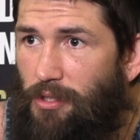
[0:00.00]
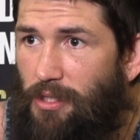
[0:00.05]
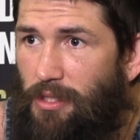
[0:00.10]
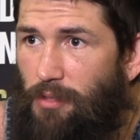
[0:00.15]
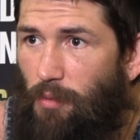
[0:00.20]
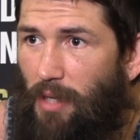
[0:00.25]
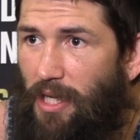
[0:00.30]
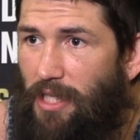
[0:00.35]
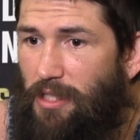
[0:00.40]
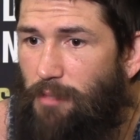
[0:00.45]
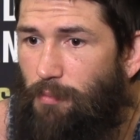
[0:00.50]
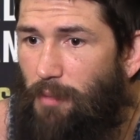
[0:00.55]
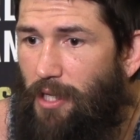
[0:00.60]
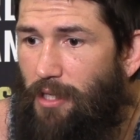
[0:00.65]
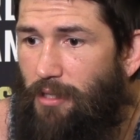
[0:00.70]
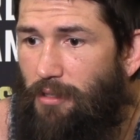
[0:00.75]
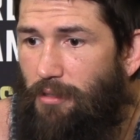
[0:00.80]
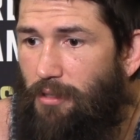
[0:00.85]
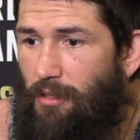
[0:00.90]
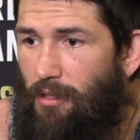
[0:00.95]
Is why I
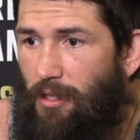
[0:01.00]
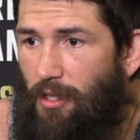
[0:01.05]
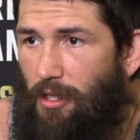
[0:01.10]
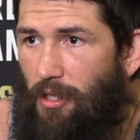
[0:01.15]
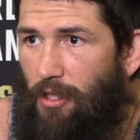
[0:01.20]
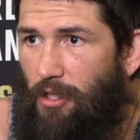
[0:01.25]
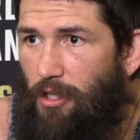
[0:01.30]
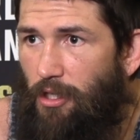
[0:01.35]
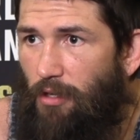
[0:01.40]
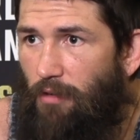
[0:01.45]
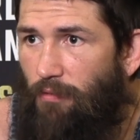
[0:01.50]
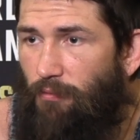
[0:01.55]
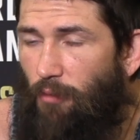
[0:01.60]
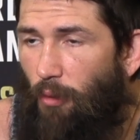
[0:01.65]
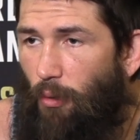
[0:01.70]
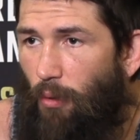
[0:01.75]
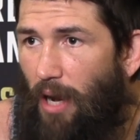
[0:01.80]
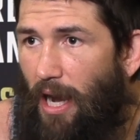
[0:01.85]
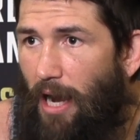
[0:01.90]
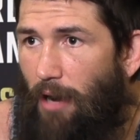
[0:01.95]
spend, you know,
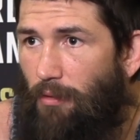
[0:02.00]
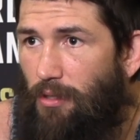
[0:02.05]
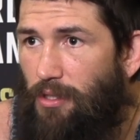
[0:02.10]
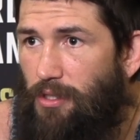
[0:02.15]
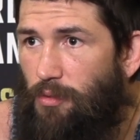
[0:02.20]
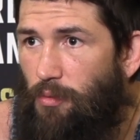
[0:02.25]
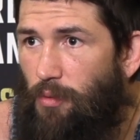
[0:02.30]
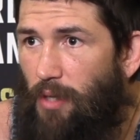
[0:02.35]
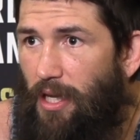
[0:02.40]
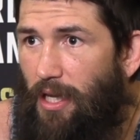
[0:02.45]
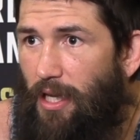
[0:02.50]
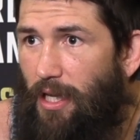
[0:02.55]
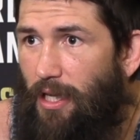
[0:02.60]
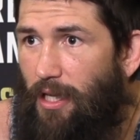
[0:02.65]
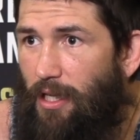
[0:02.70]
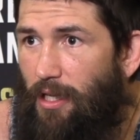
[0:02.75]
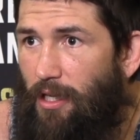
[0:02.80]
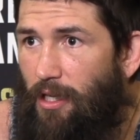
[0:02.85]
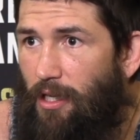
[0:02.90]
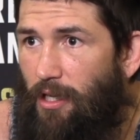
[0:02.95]
four hours
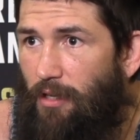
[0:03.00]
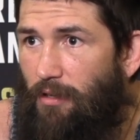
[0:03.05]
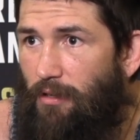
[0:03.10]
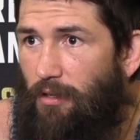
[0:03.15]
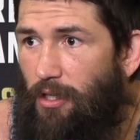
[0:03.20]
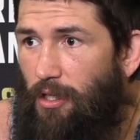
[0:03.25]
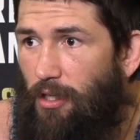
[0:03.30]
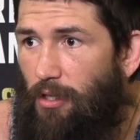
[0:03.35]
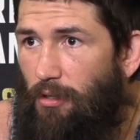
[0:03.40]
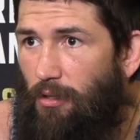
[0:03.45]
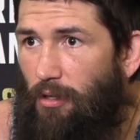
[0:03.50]
away, you know,